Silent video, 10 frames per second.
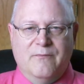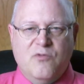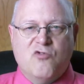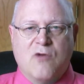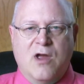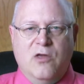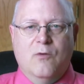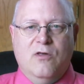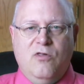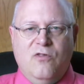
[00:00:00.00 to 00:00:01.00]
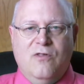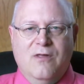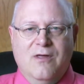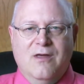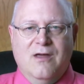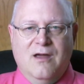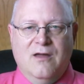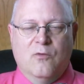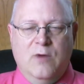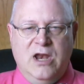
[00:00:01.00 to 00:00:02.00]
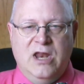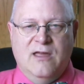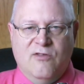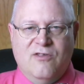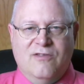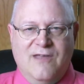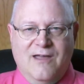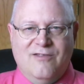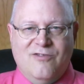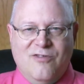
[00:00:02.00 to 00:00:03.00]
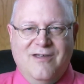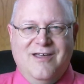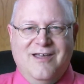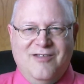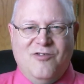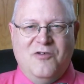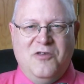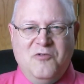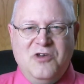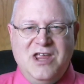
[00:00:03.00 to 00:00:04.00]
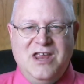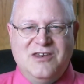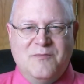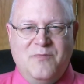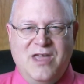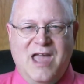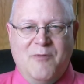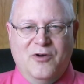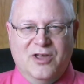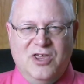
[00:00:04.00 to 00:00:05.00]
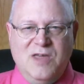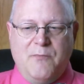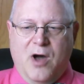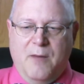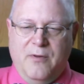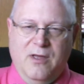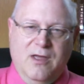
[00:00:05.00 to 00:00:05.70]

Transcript: strenuous and the reading is intense. And so you need to be able to keep up